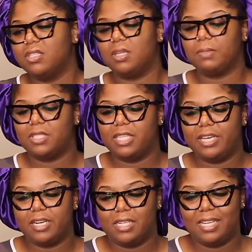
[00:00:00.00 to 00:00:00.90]
So I'm gonna sit
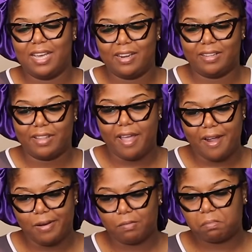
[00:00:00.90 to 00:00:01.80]
here and edit
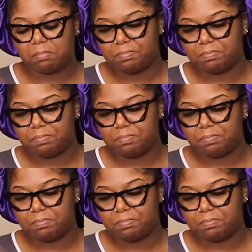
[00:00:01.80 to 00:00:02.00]
that.